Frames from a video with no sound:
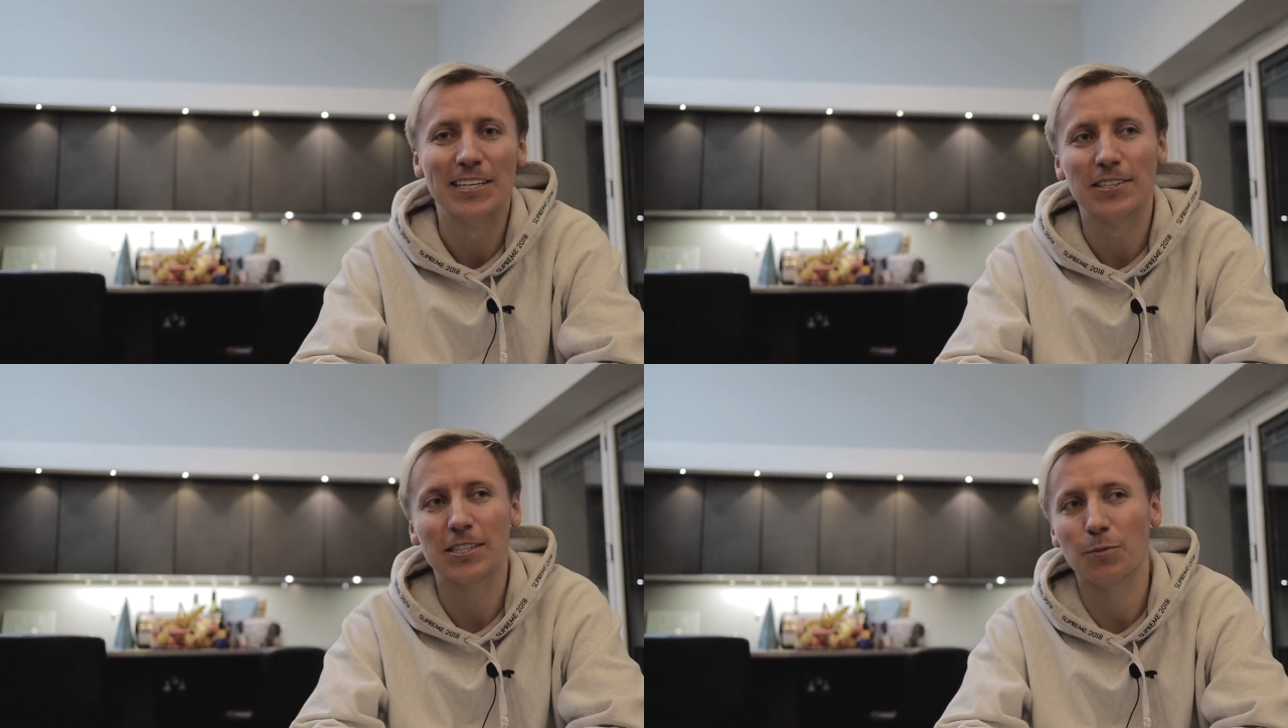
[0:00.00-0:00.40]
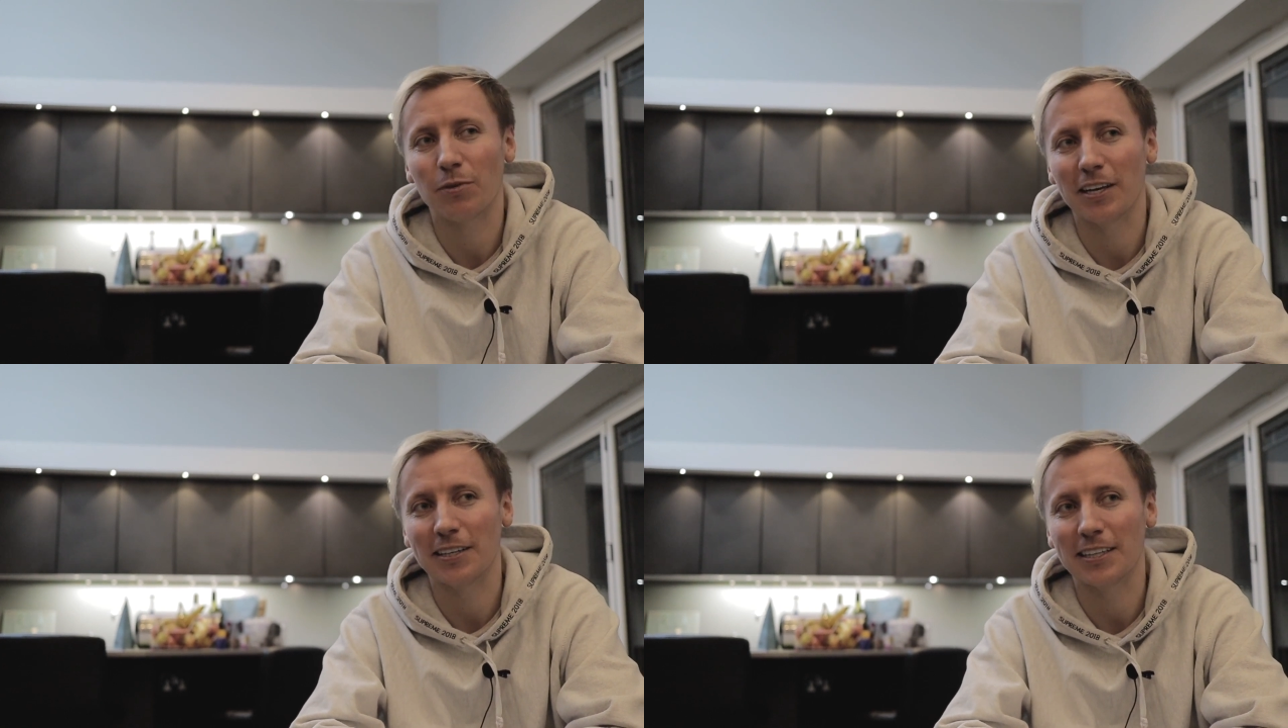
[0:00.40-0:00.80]
stop
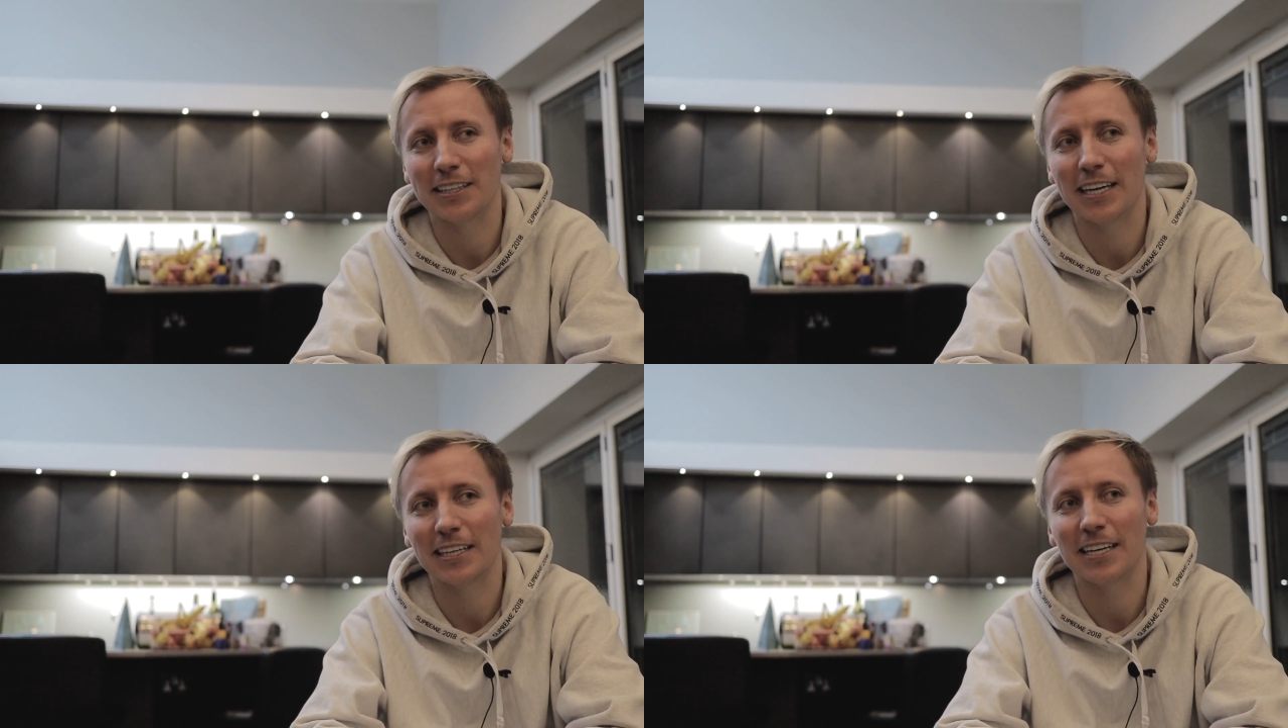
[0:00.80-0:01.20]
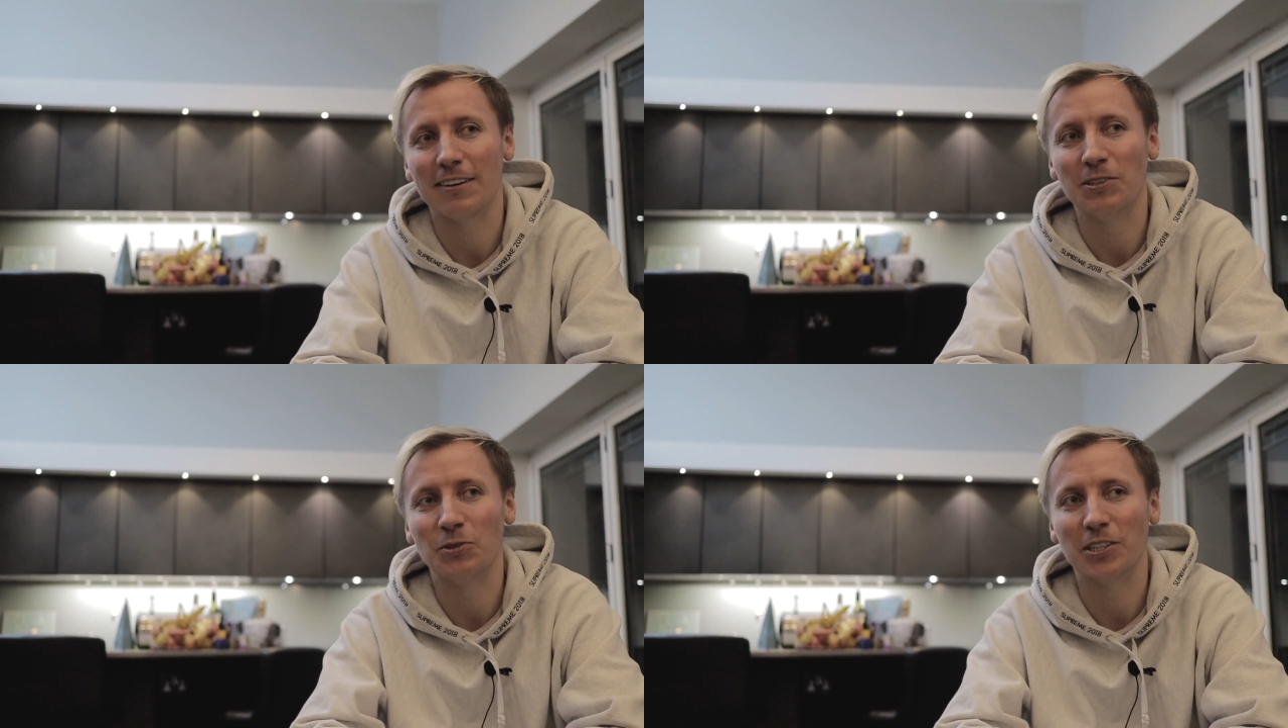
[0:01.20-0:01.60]
thinking that
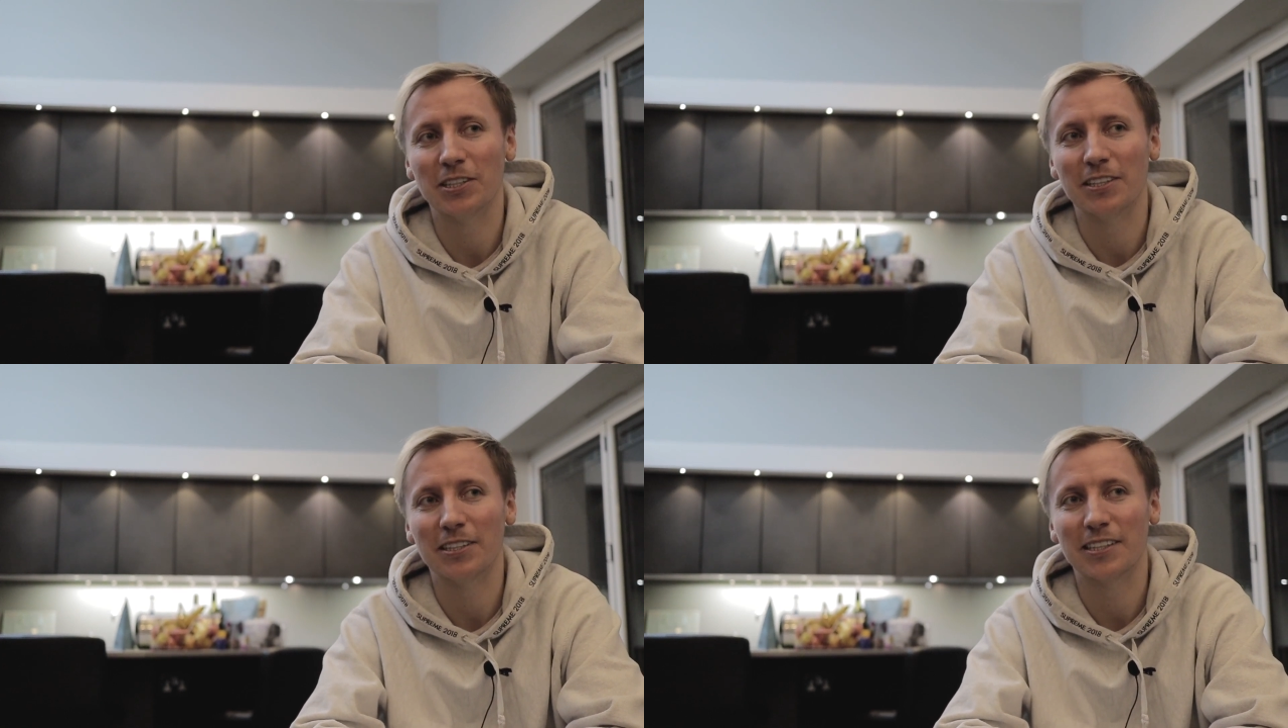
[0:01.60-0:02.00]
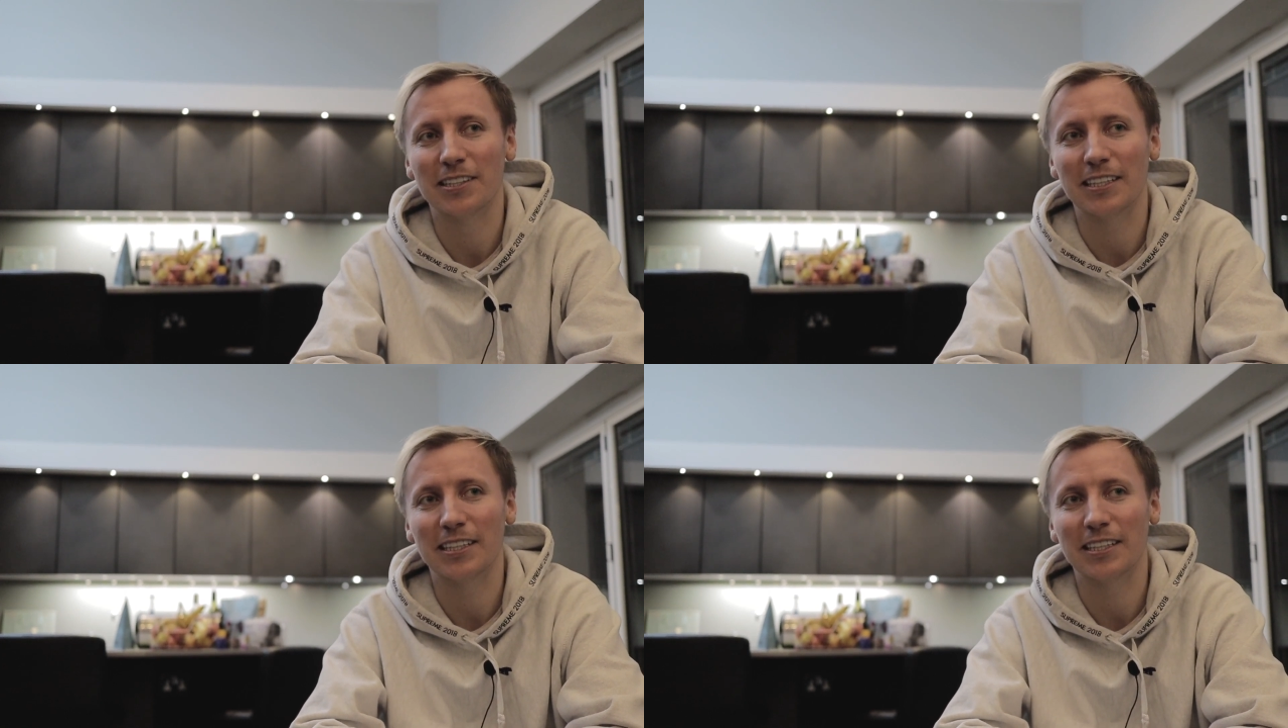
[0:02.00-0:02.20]
everyone